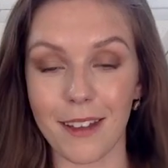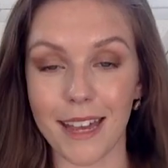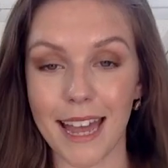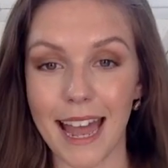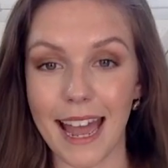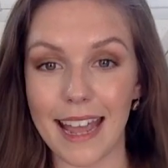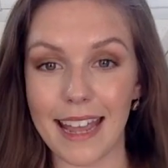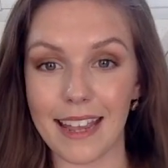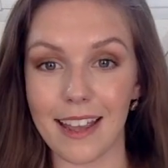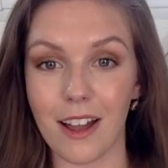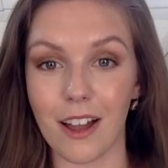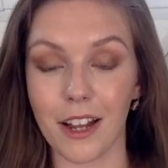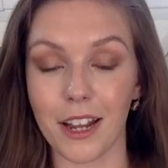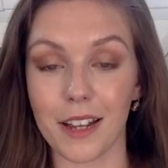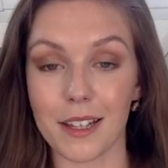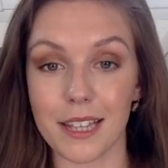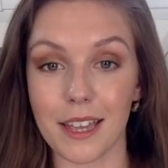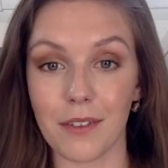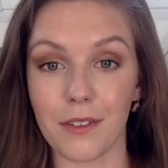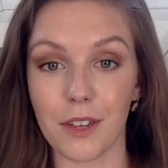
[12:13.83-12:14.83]
Okay, I'm
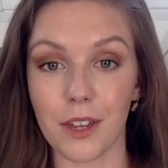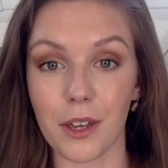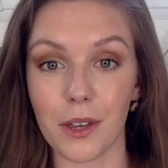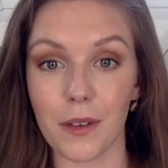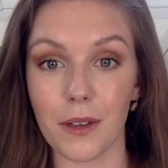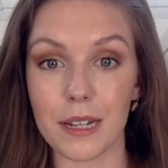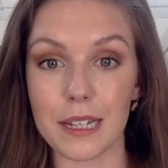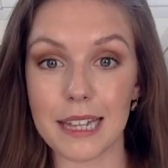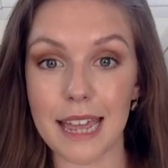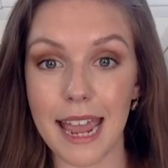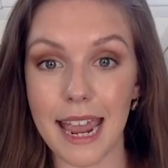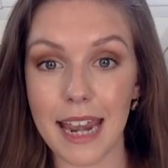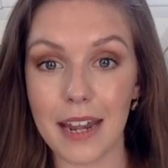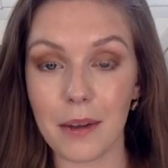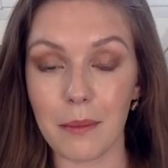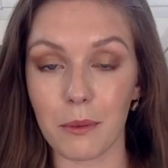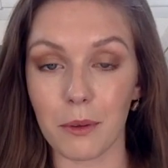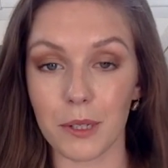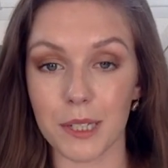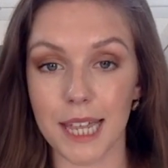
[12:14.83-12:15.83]
going to give you 10
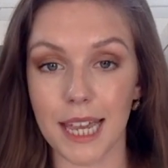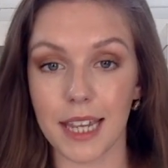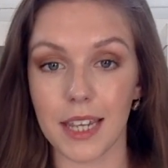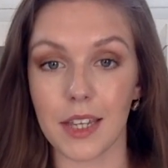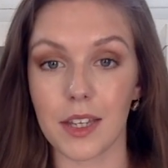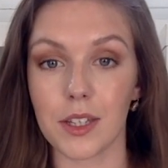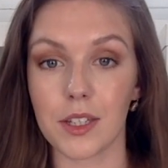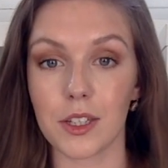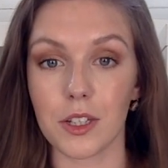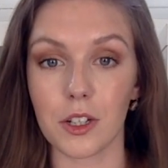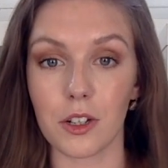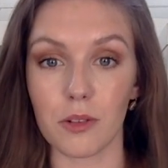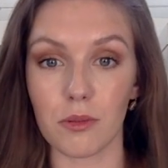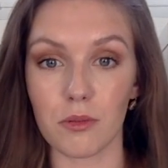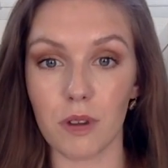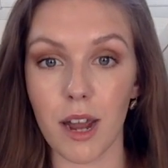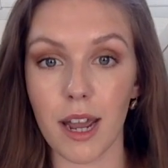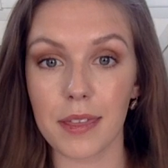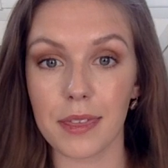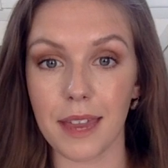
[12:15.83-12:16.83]
more seconds to
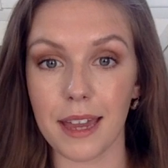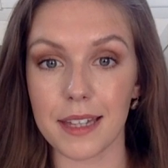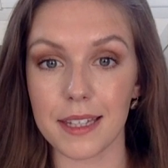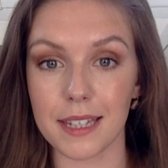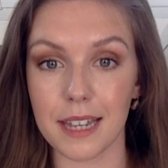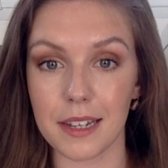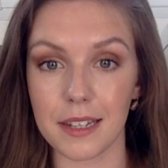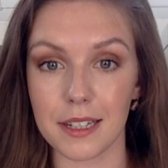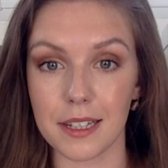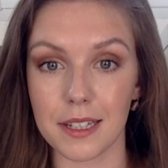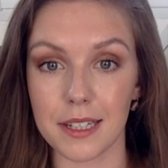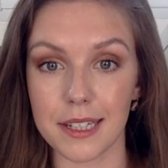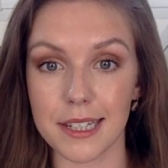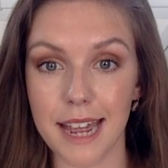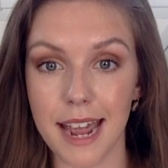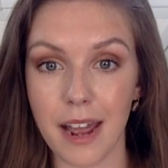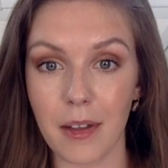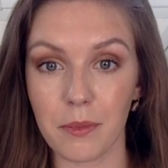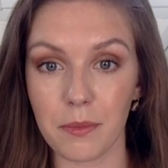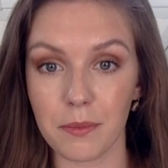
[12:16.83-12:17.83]
write that sentence
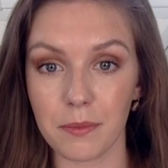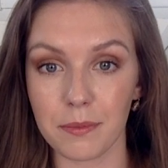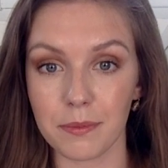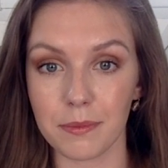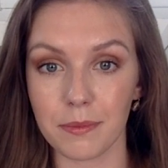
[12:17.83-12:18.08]
down.